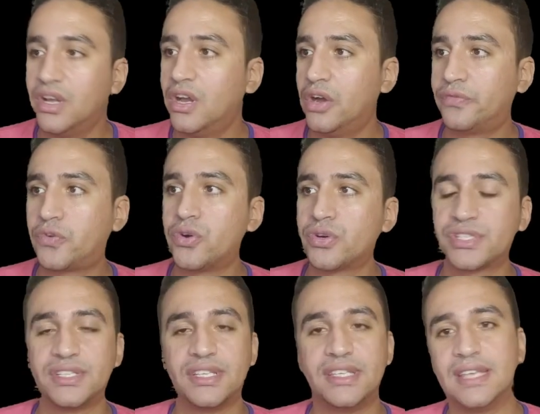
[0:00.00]
Of
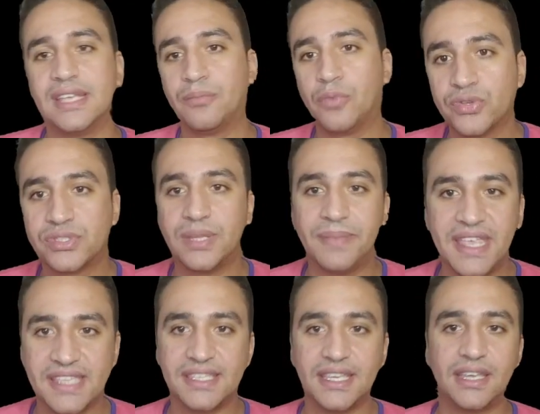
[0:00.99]
course, the most
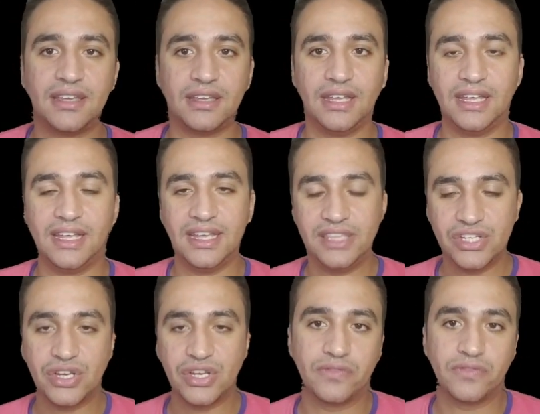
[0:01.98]
basic
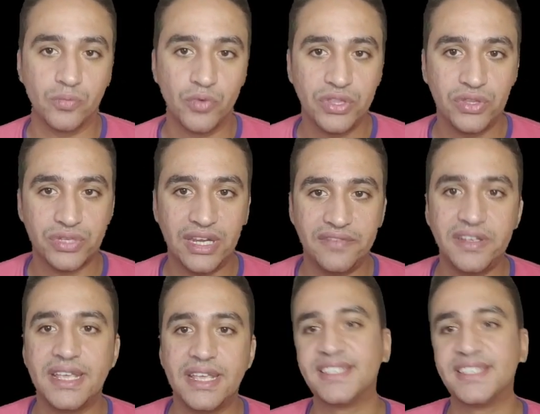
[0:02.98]
edition from Windows 11
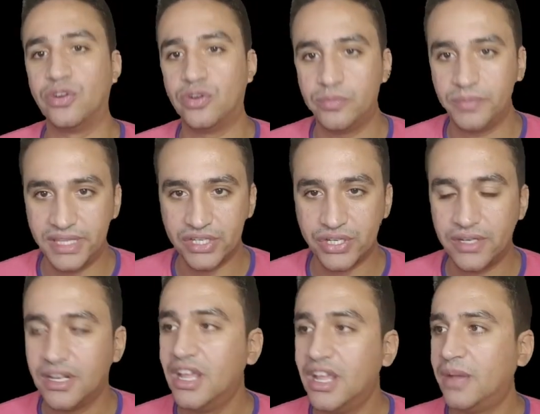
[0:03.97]
is the Home Edition.
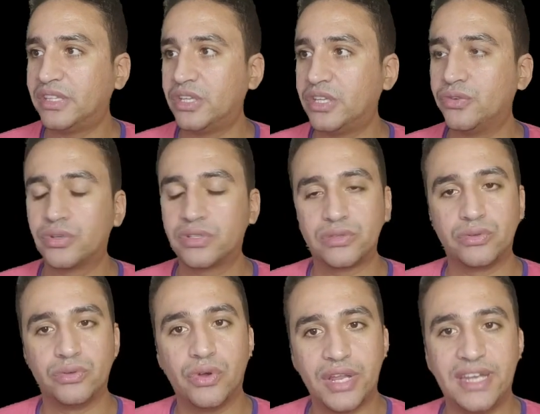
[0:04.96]
But in order to
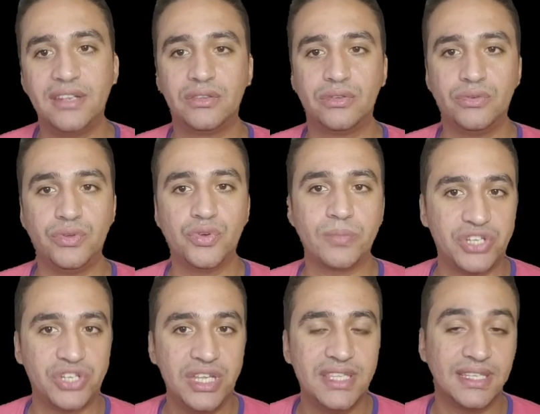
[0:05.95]
log in to your
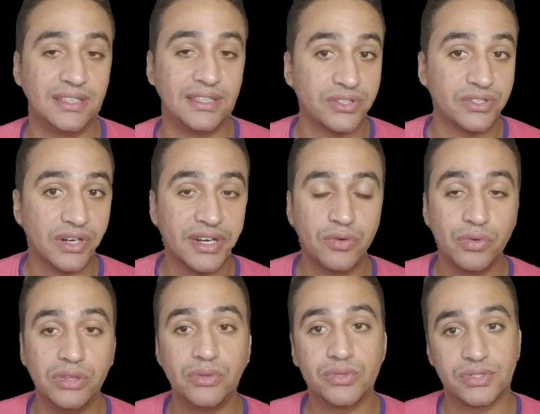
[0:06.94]
machine that is running
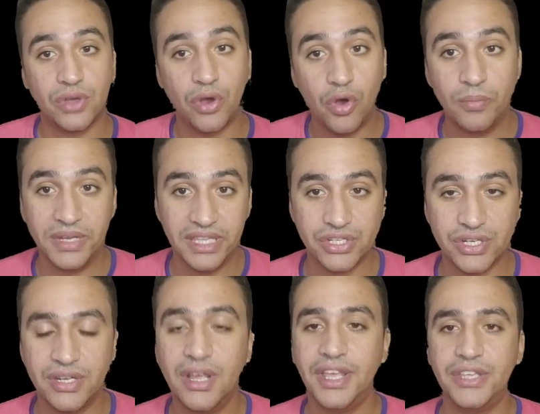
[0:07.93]
Windows Home
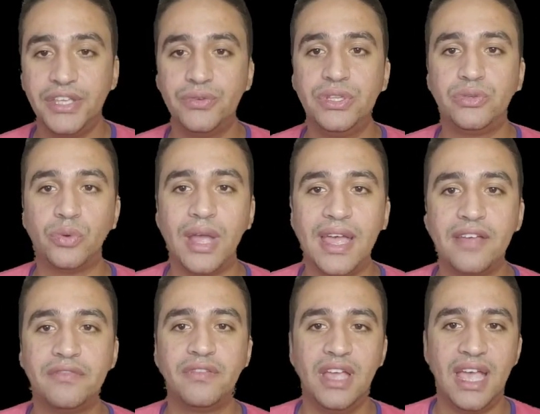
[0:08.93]
Edition, you need to
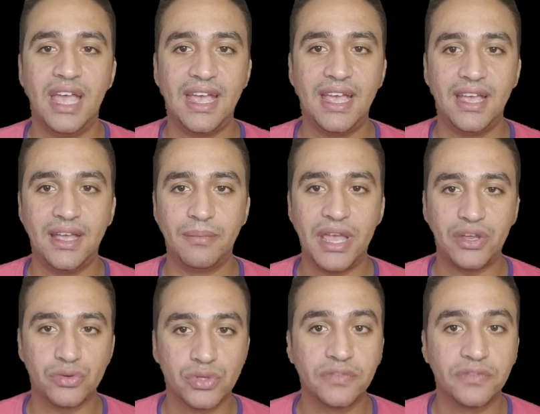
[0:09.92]
have a
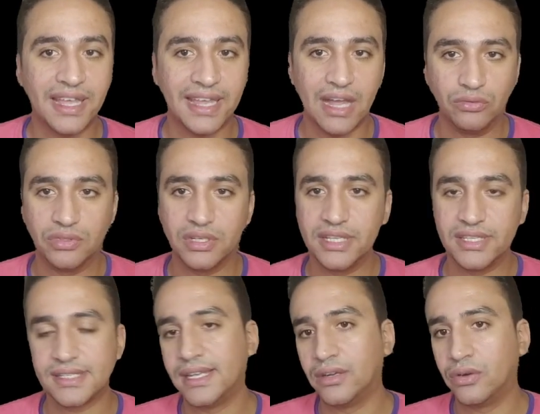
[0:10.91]
Microsoft account.
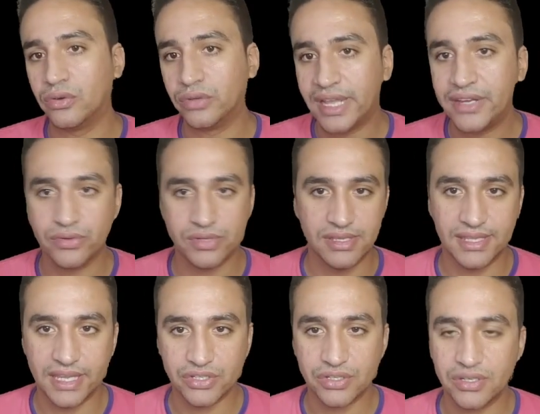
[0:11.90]
It's online
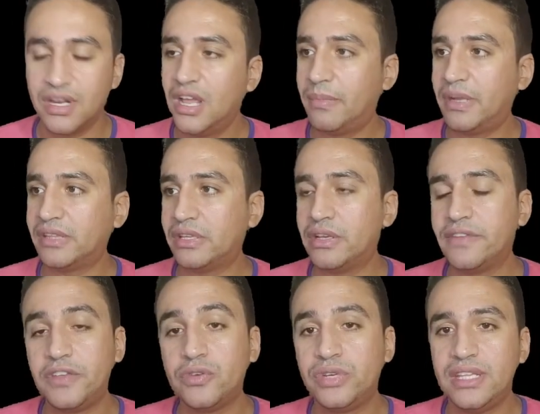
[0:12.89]
authentication. But
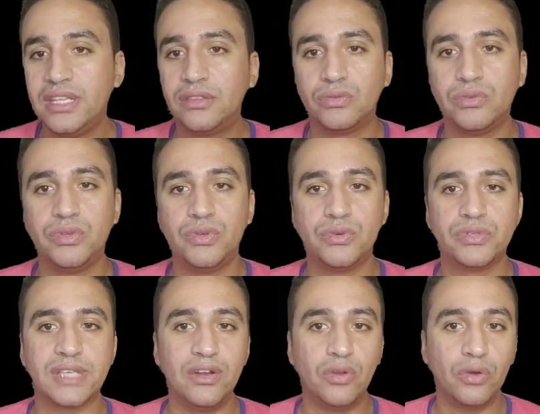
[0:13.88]
if you need to use
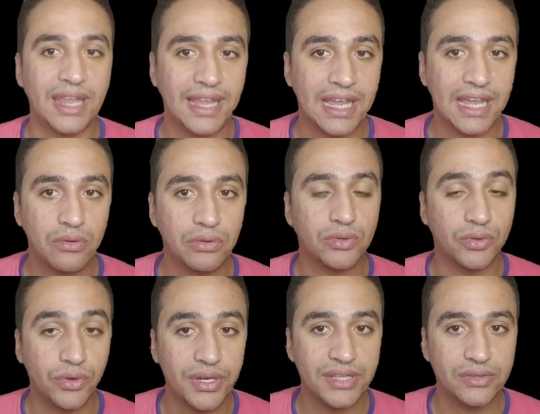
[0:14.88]
a local account to
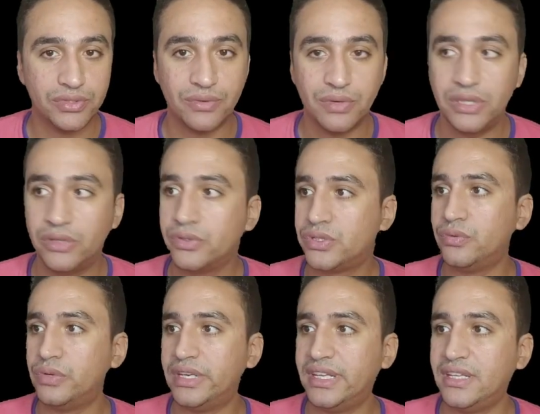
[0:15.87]
log into the Windows, you
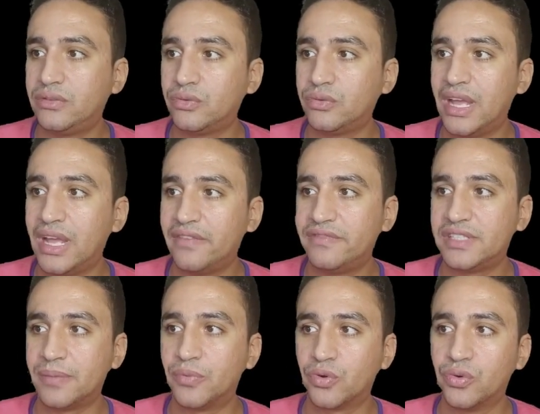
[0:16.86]
will need to have the
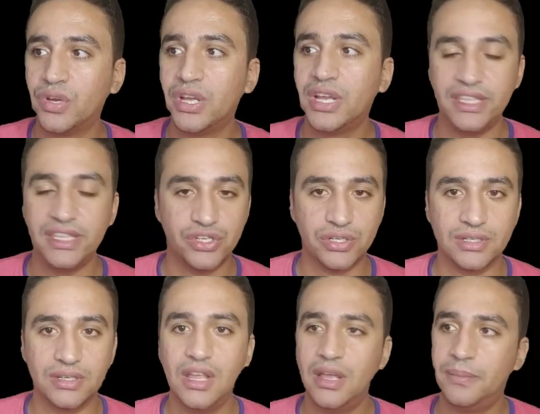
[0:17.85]
Pro Edition.
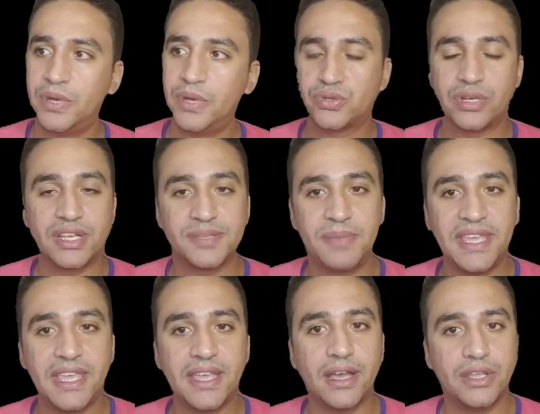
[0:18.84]
Personally
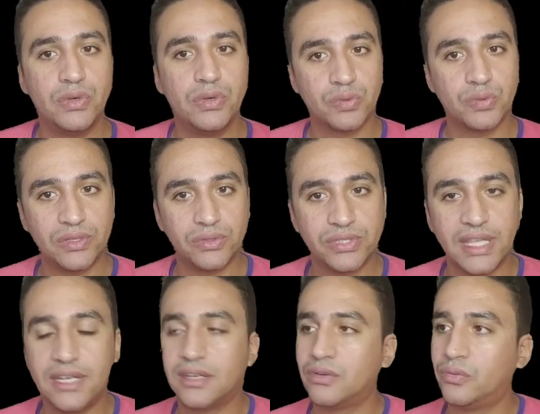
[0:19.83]
speaking, I use Windows
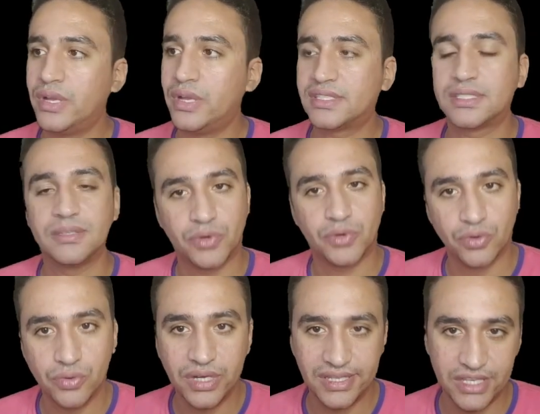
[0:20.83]
10 with
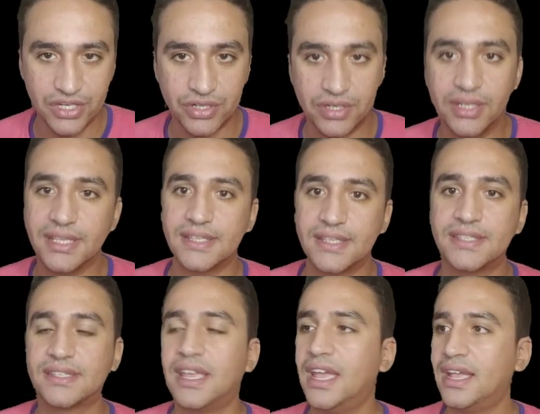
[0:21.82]
Pro Edition. It
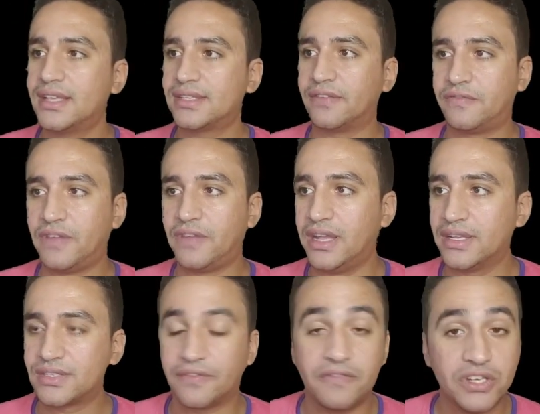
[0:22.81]
is
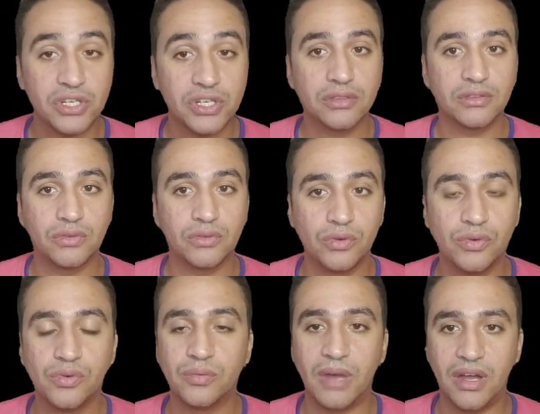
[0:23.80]
sufficient
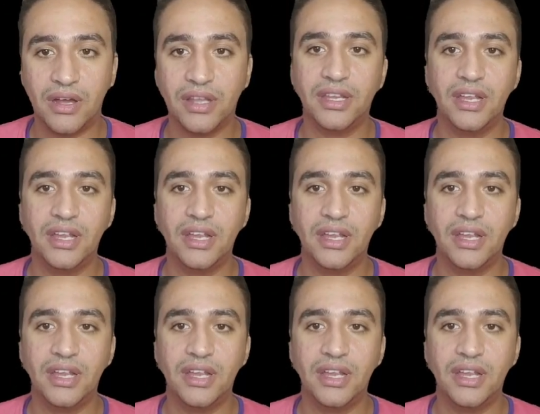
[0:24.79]
to my